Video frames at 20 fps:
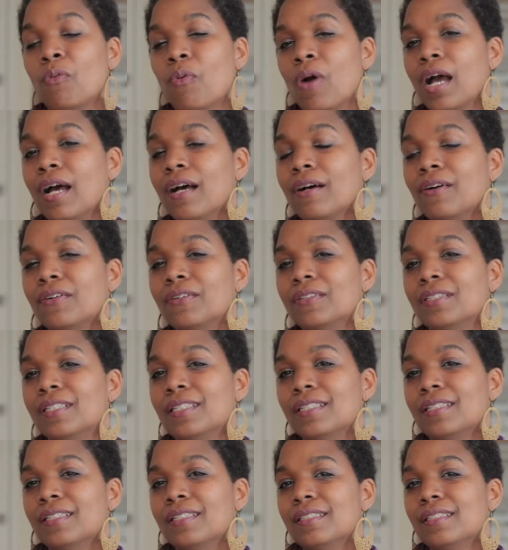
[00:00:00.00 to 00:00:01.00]
wow,
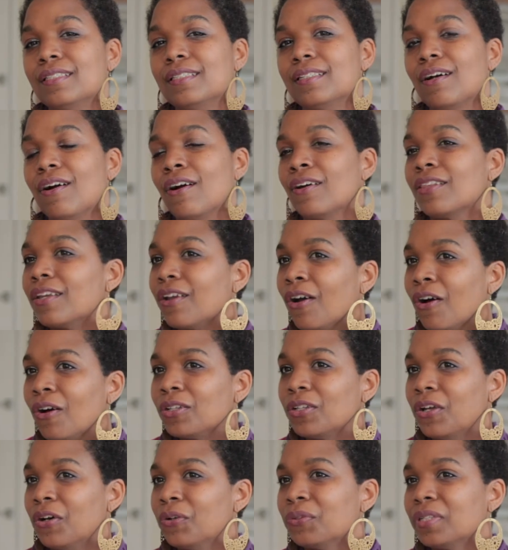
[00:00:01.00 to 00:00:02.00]
are they
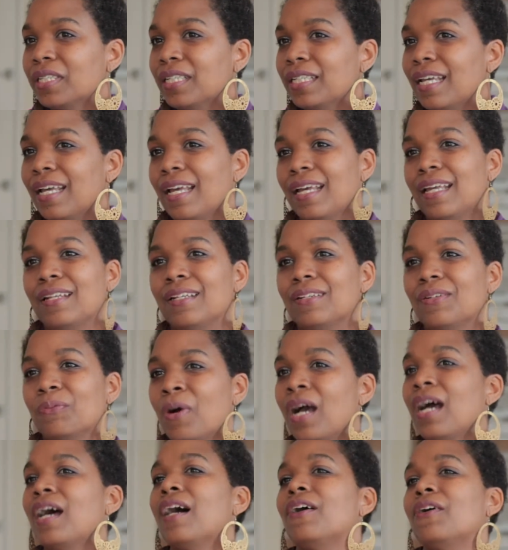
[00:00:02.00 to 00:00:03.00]
all lonely? And
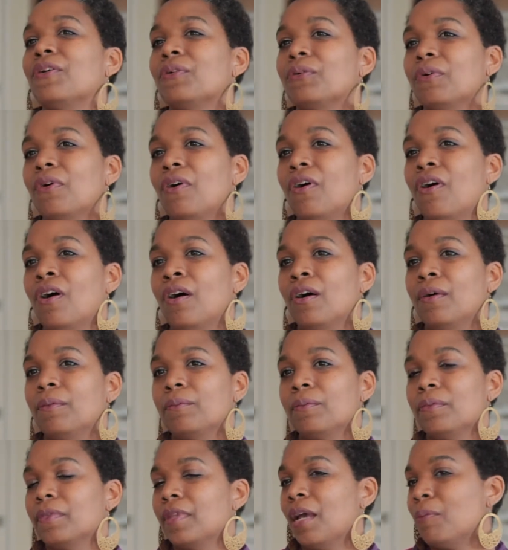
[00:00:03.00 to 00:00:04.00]
wow,
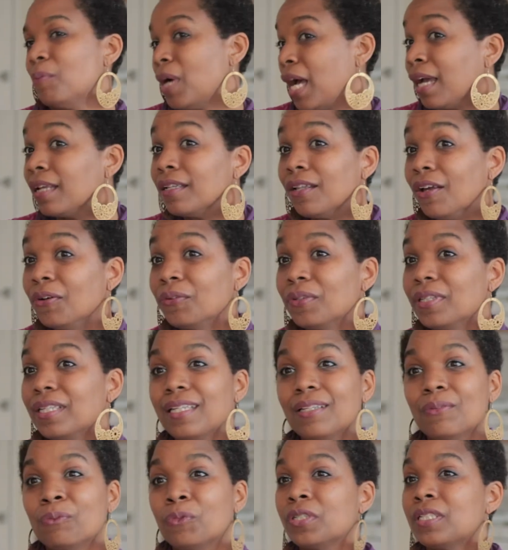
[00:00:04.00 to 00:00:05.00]
am I
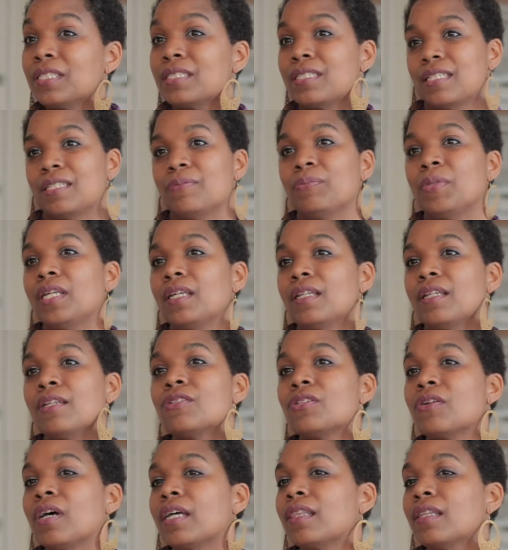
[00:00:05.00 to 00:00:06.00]
lonely? What does this mean?
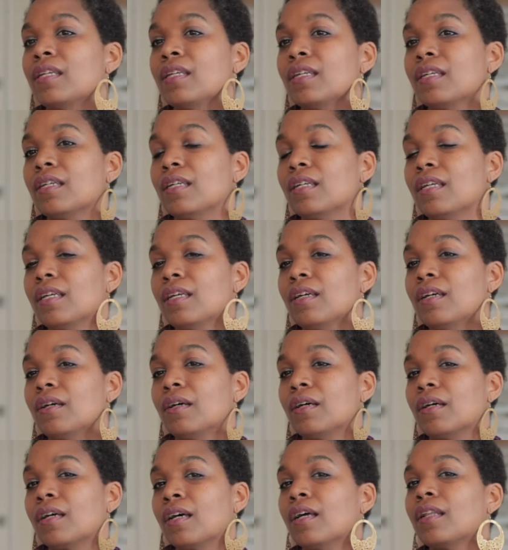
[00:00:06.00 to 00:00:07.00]
And so I think
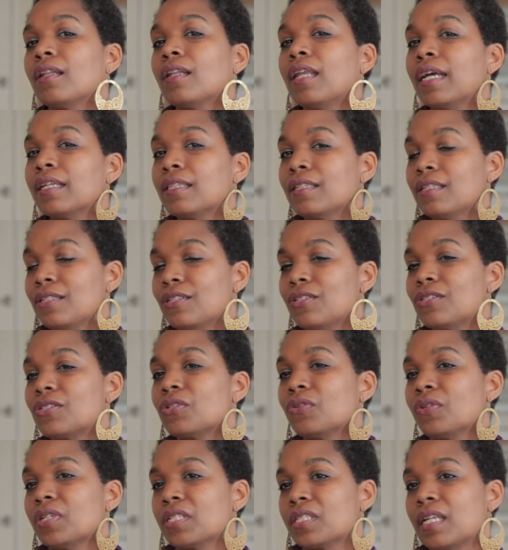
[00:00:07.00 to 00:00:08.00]
collecting these
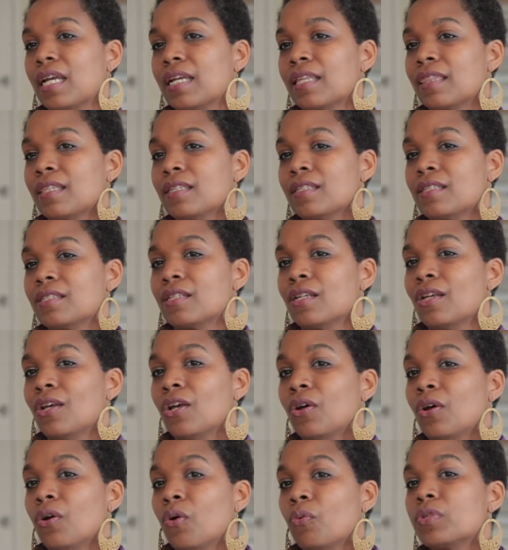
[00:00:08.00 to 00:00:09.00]
stories like this
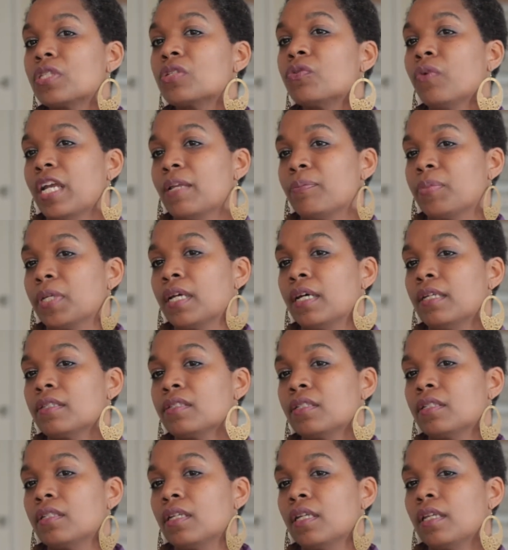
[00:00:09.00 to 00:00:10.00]
was great because
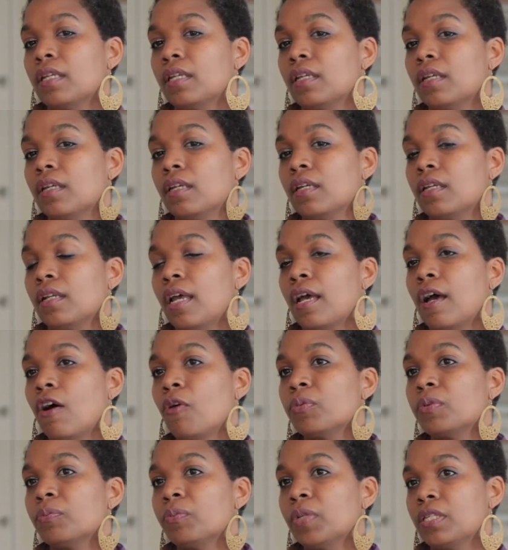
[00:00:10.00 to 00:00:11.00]
it
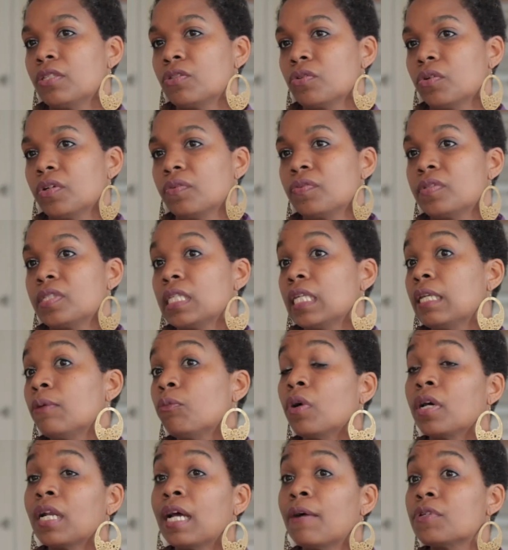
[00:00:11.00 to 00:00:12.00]
helped me sort of see
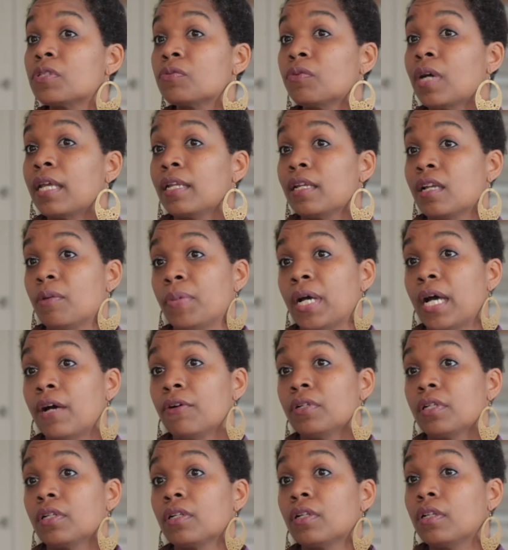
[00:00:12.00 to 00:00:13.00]
what I was writing
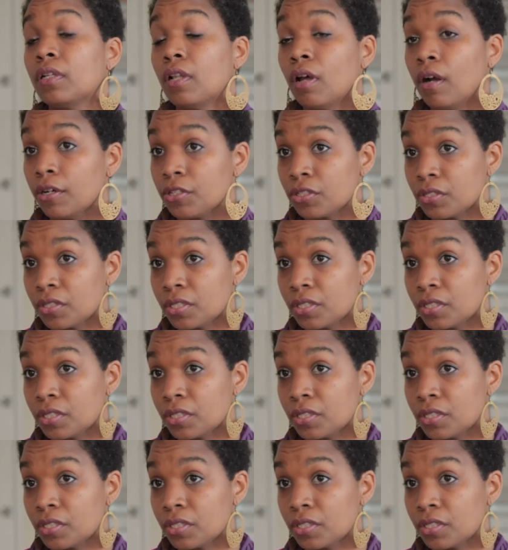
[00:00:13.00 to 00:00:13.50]
about in a larger